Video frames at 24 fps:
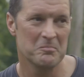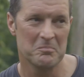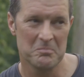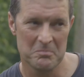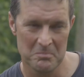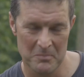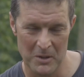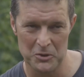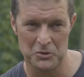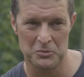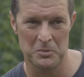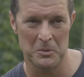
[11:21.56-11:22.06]

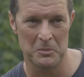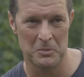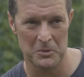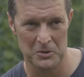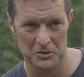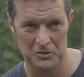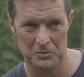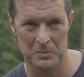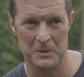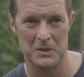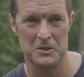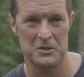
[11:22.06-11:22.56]
most people
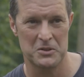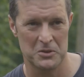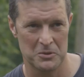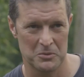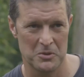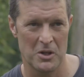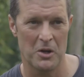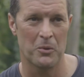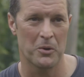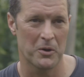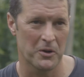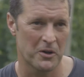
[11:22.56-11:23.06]
you speak to
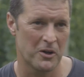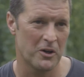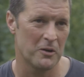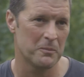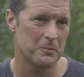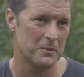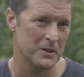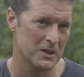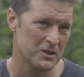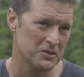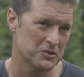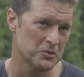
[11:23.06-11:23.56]
know what a
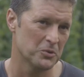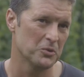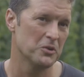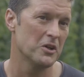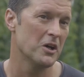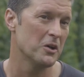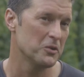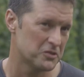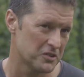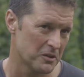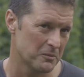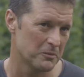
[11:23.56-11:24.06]
hop is or
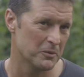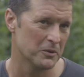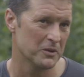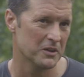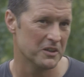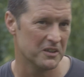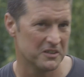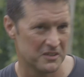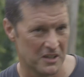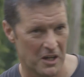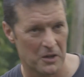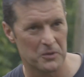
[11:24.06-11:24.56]
know someone
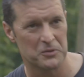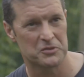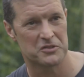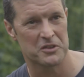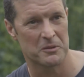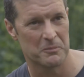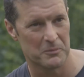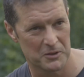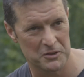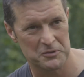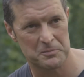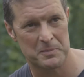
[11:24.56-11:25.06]
that knows
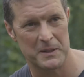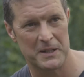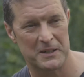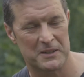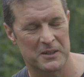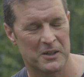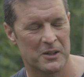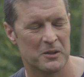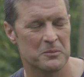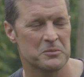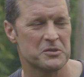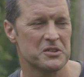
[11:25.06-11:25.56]
someone that's picked
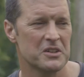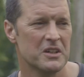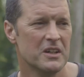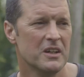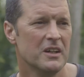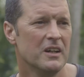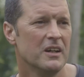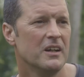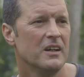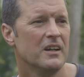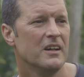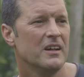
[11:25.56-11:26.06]
hops.
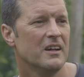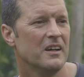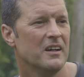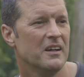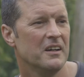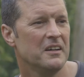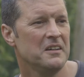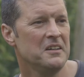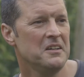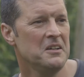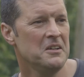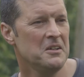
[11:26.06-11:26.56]

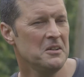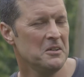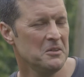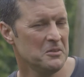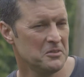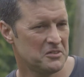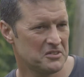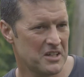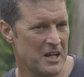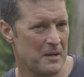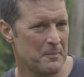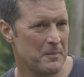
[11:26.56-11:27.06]
You
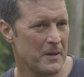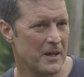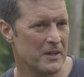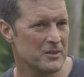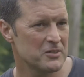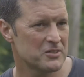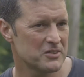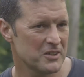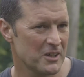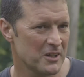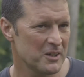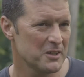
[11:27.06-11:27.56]
step
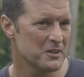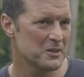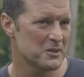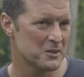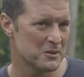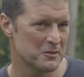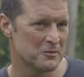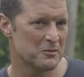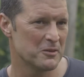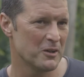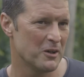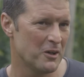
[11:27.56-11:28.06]
outside
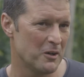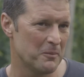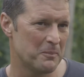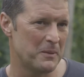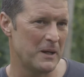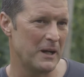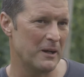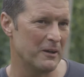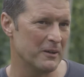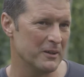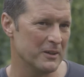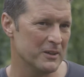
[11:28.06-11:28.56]
of the hop
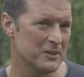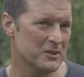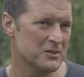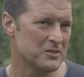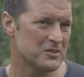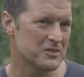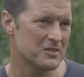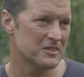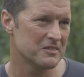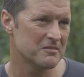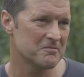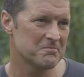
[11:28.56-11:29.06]

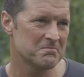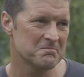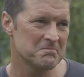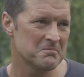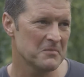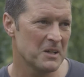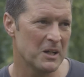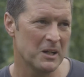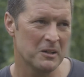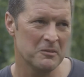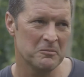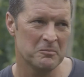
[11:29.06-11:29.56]
areas
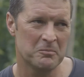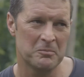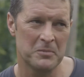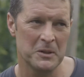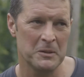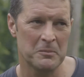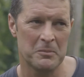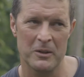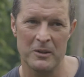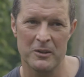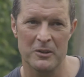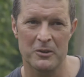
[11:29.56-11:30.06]
and
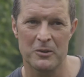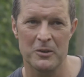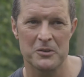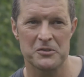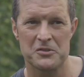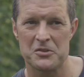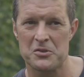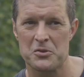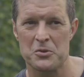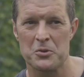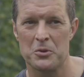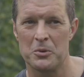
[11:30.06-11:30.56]
people aren't quite
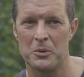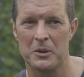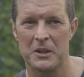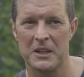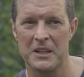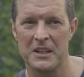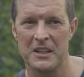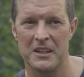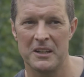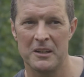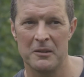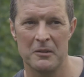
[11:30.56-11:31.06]
so sure what
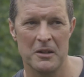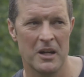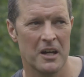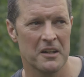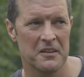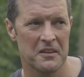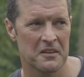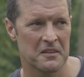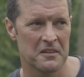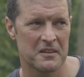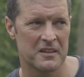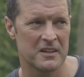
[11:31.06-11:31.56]
they are,
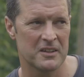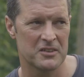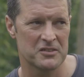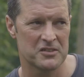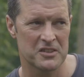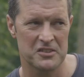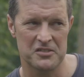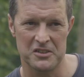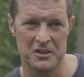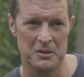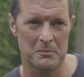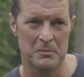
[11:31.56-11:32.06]
other than things
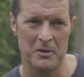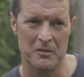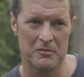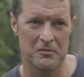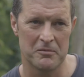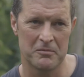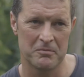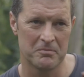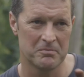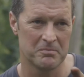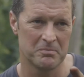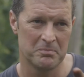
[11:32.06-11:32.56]
they see above
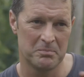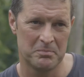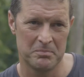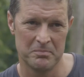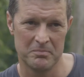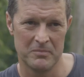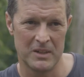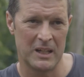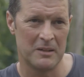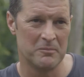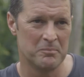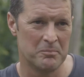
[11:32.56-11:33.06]

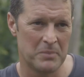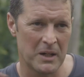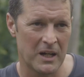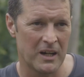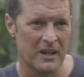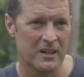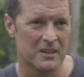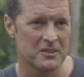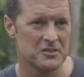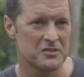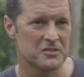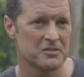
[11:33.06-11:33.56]

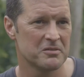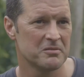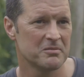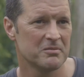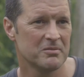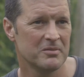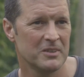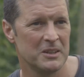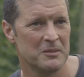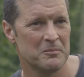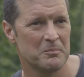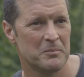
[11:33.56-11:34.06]
bars
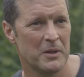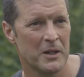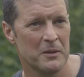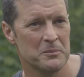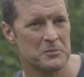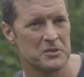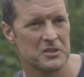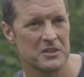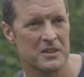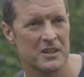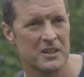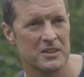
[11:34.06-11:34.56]
in
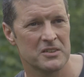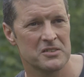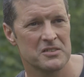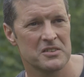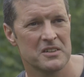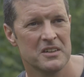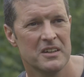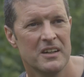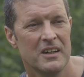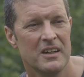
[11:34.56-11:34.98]
pubs and things.